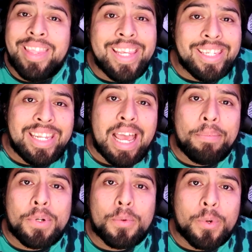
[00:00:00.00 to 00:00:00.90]
This
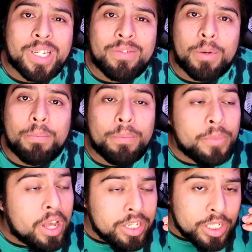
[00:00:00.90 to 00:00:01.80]
adapter works for
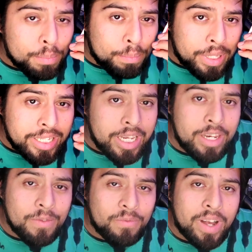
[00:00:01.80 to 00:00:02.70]
not just
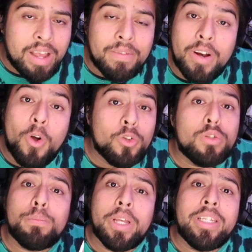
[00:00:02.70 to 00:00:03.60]
PlayStation 5 but
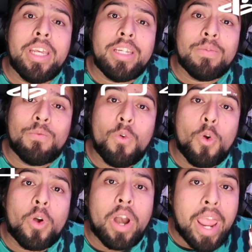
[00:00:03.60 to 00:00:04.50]
also PlayStation
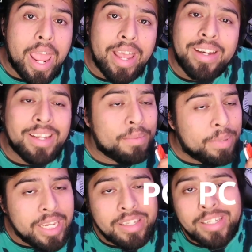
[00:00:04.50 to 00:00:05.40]
4 and
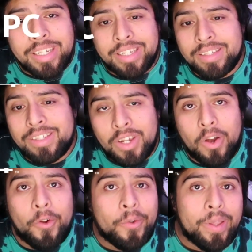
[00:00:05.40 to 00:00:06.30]
PC.
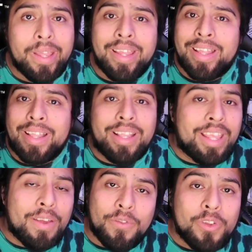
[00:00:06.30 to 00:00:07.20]
So
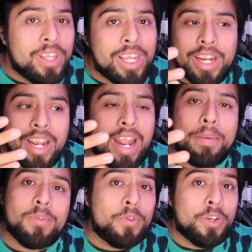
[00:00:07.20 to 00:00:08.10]
if you need an
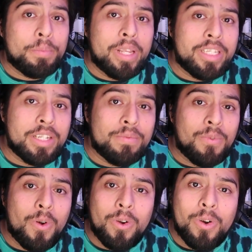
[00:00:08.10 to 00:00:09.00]
adapter for your PlayStation
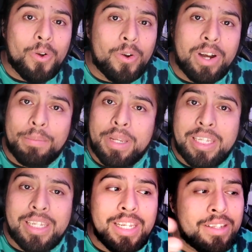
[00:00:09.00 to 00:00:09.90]
4 or a
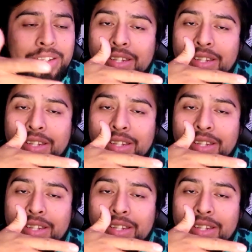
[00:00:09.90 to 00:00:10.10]
PC,